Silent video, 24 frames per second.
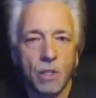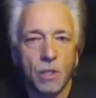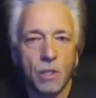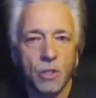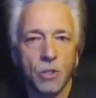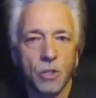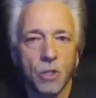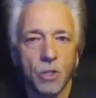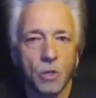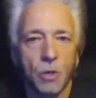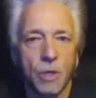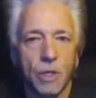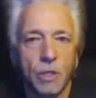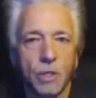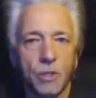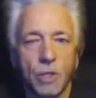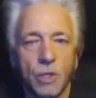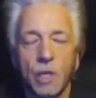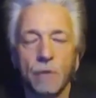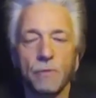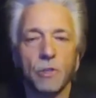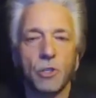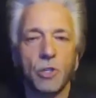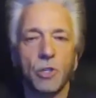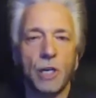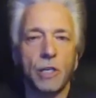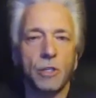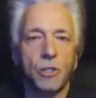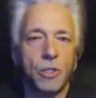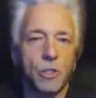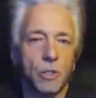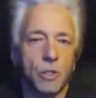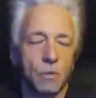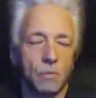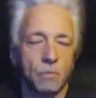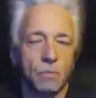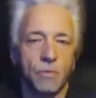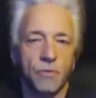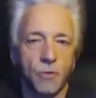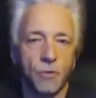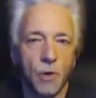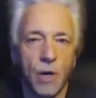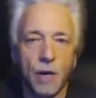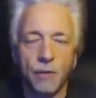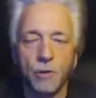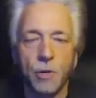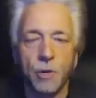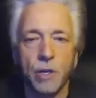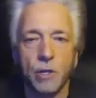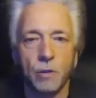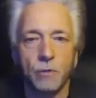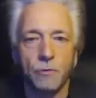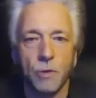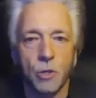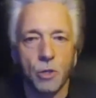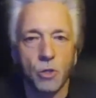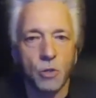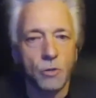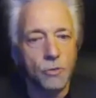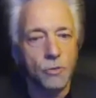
So it's an invitation for every individual.